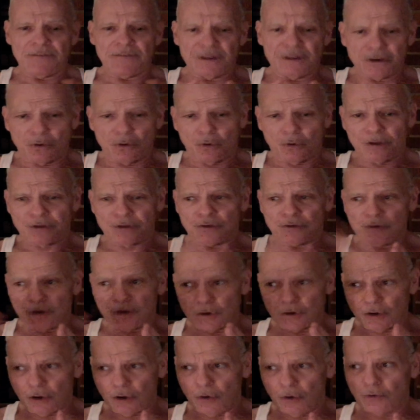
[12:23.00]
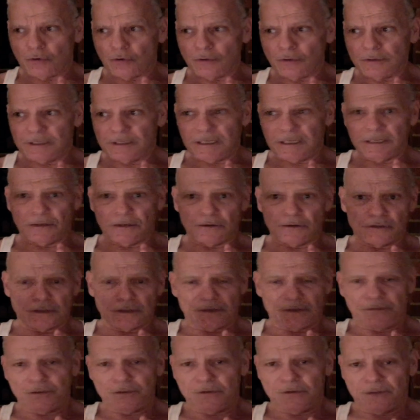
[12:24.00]
going through your local dealers
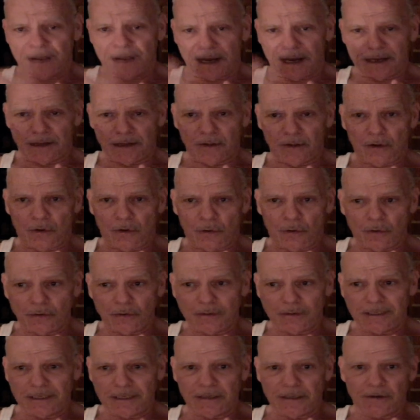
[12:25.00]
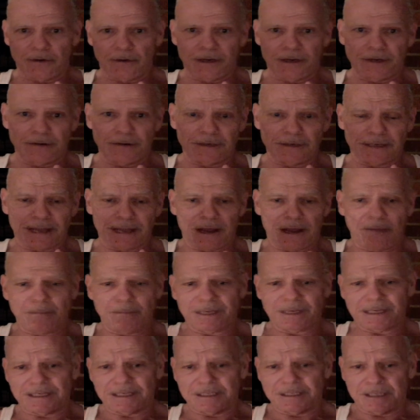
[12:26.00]
if you've got a local dealer in your town,
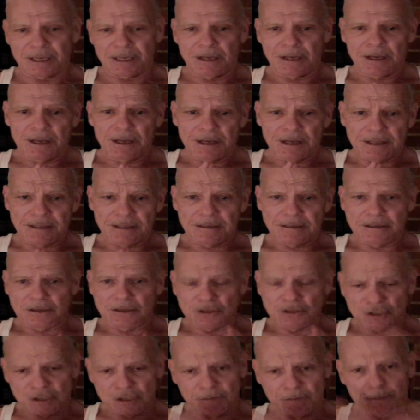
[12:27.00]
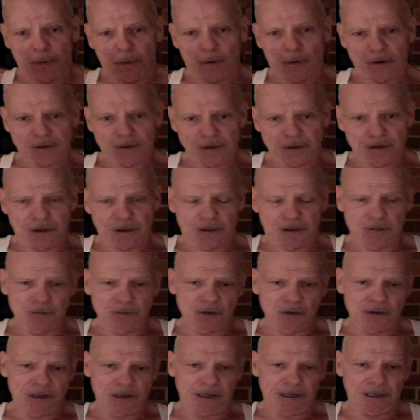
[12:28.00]
because you support the
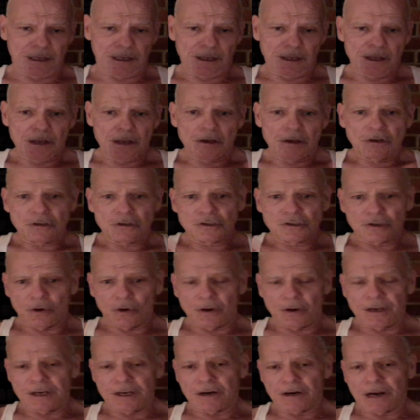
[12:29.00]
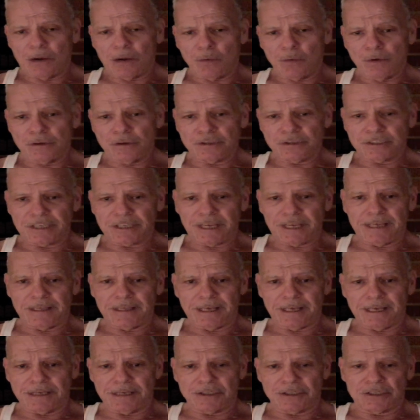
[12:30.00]
community. So here, I will say
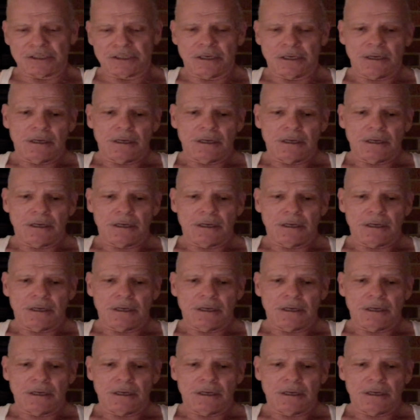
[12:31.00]
this.